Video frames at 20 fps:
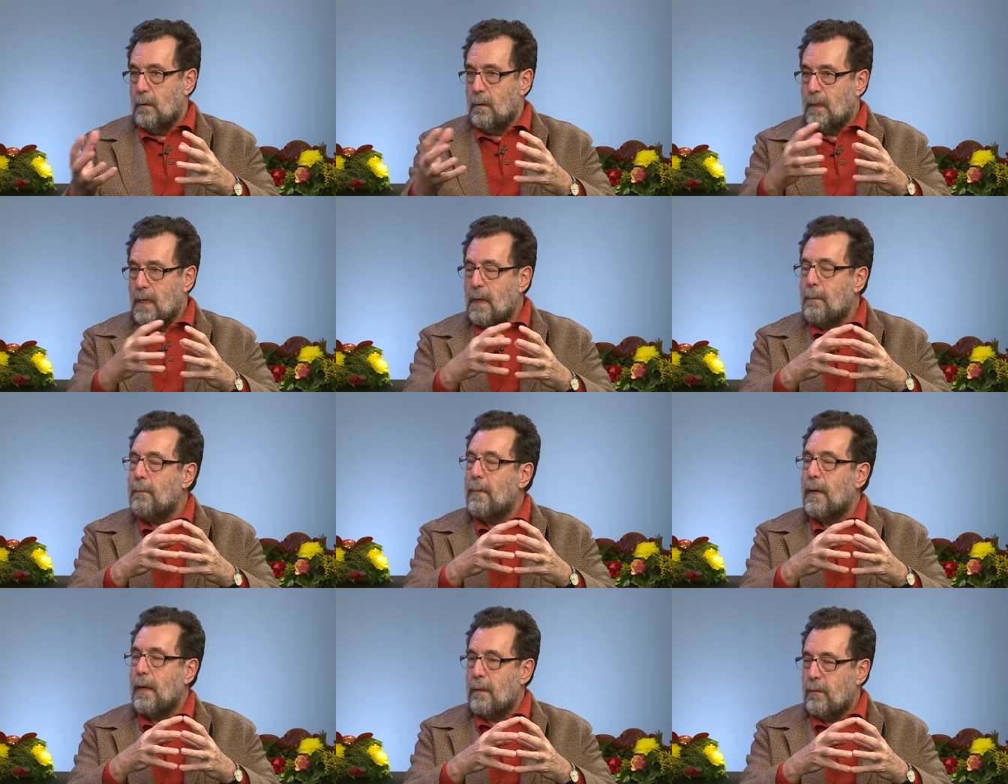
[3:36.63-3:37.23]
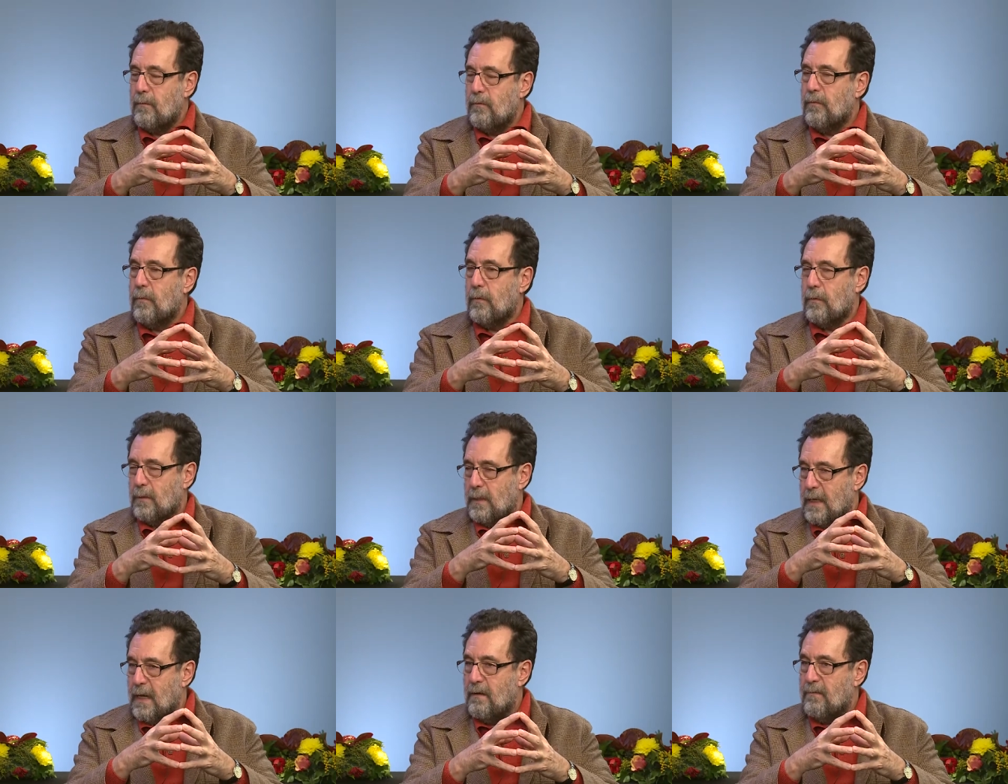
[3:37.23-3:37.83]
came back
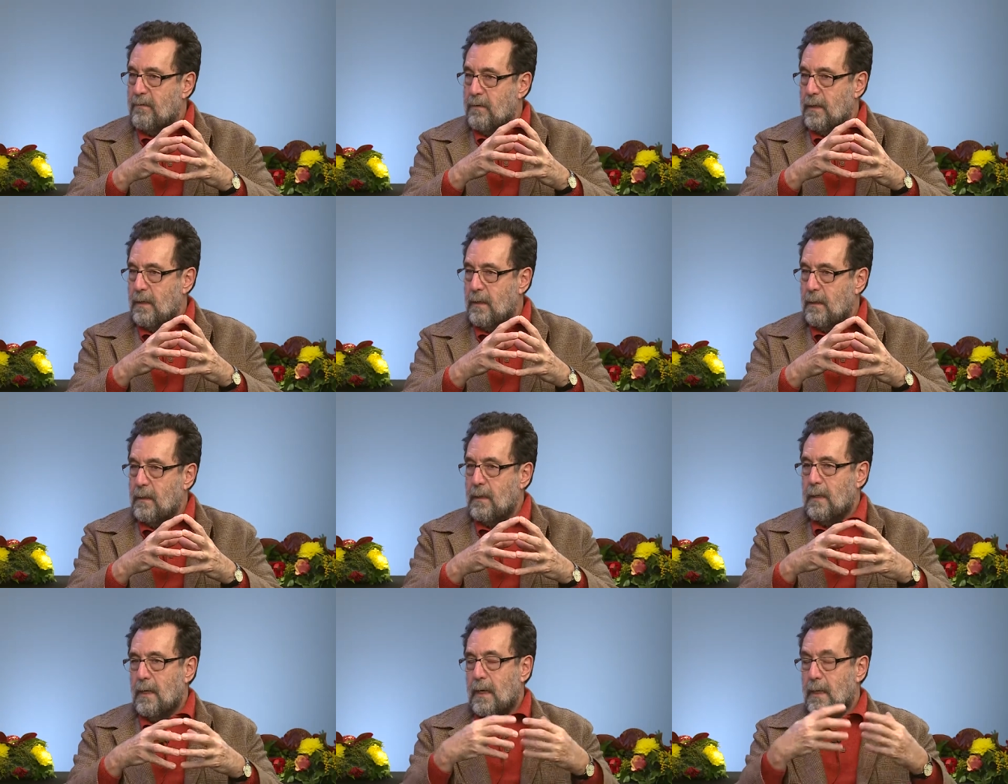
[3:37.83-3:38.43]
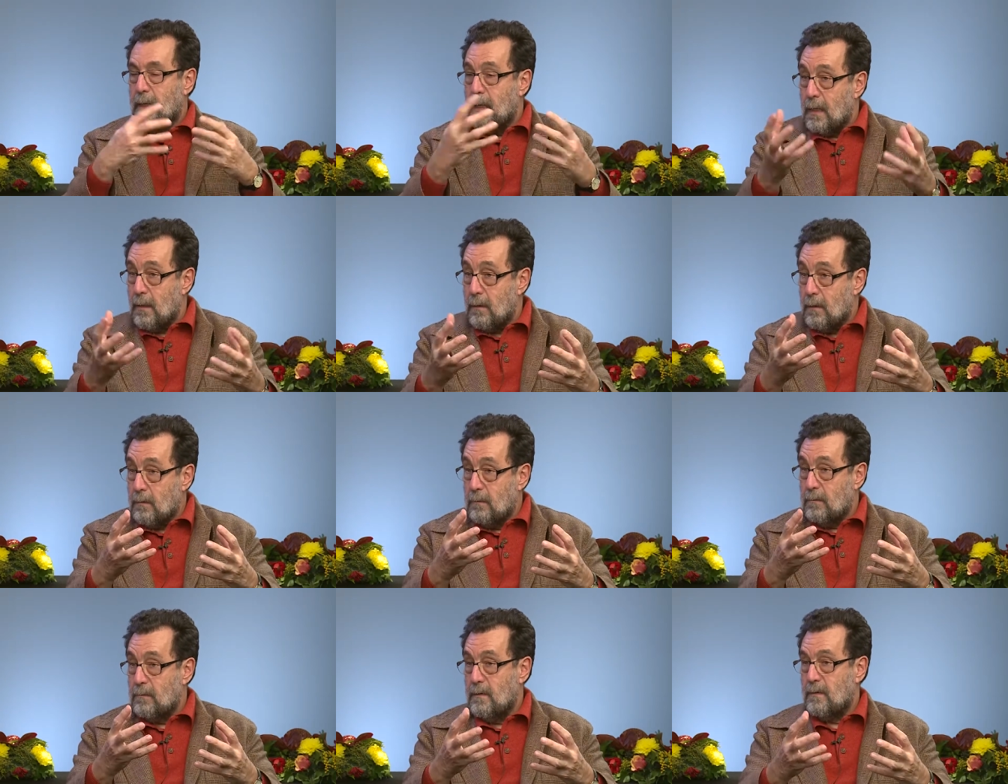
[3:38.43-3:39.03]
for TAVI, and
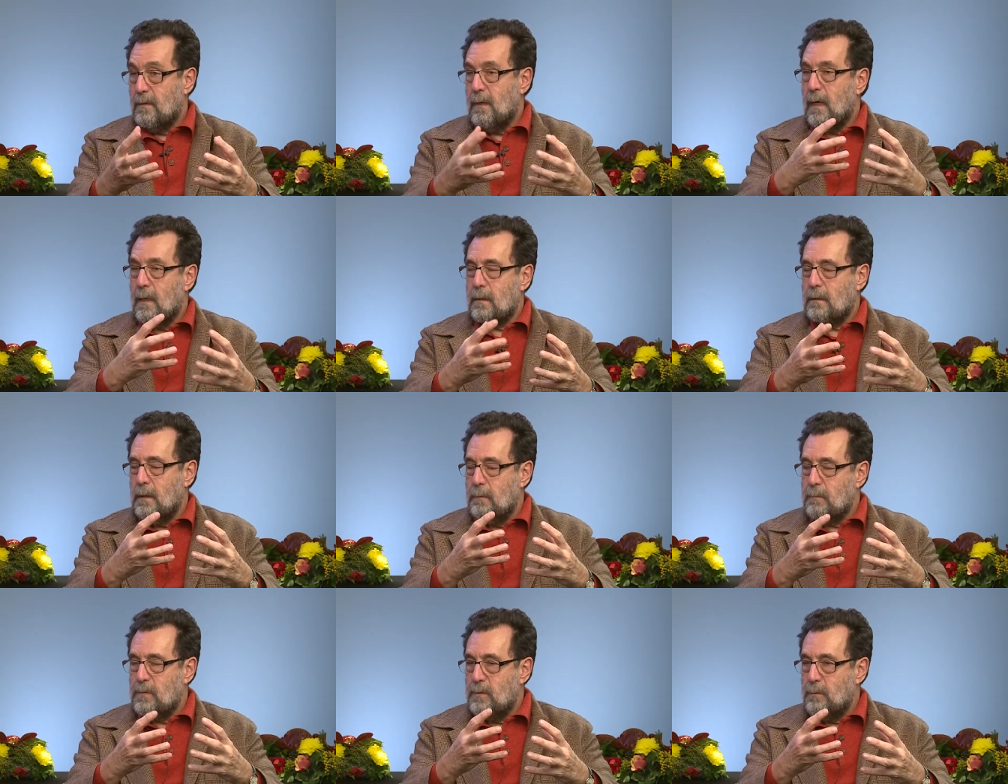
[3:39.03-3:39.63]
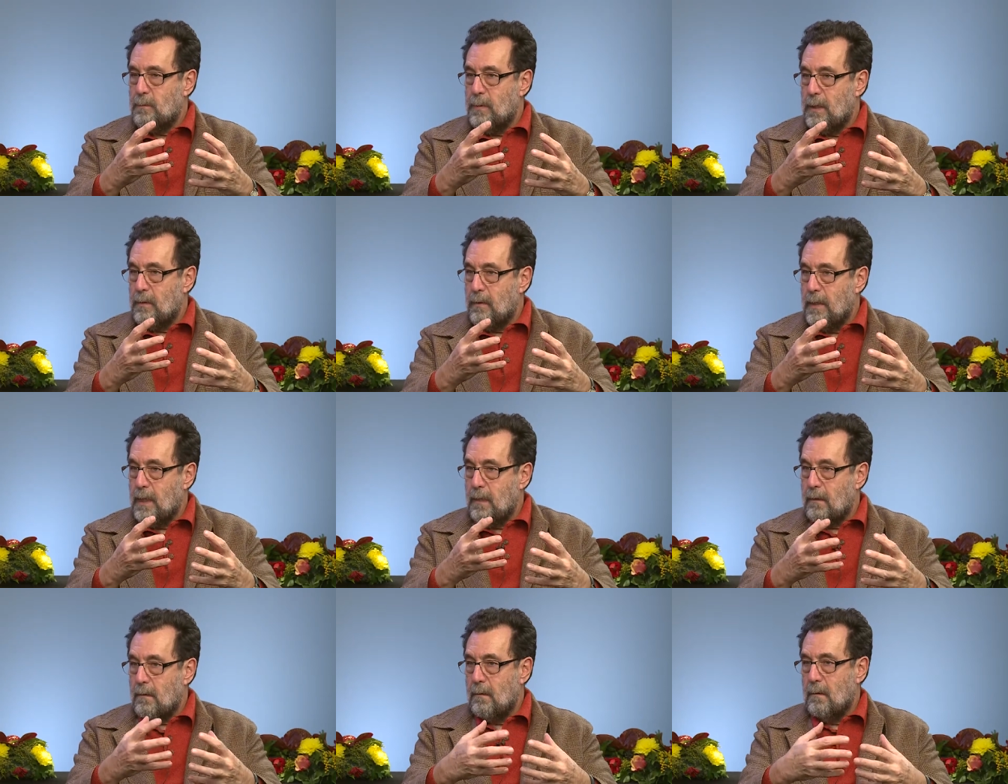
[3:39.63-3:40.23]
now this heart team
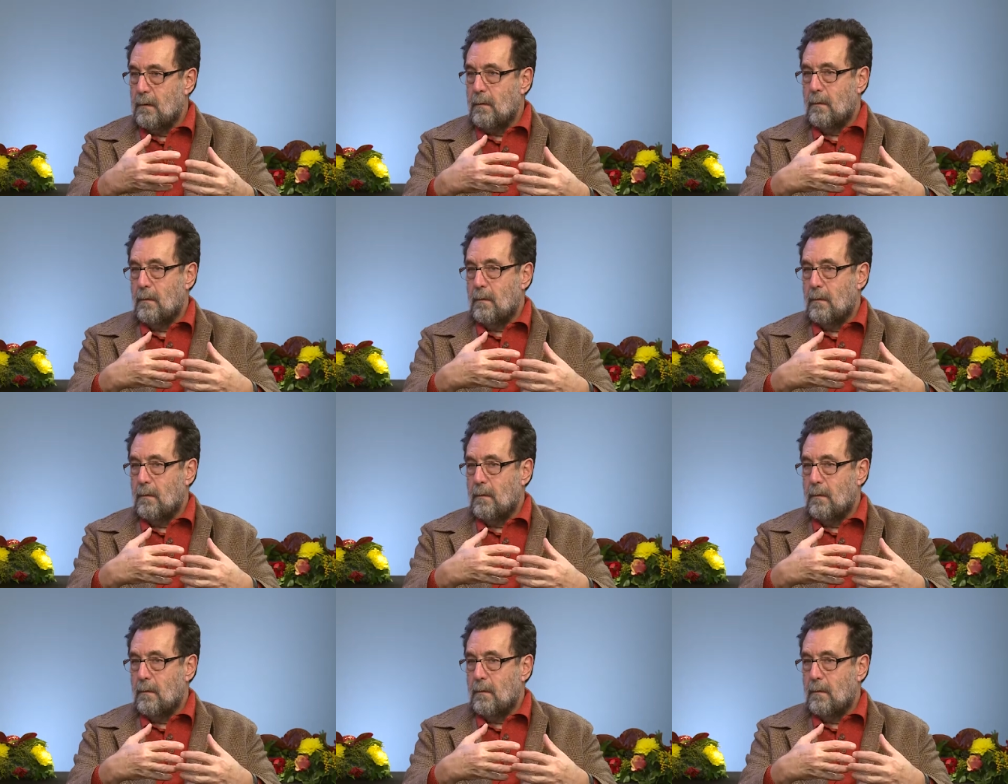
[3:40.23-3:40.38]
spirit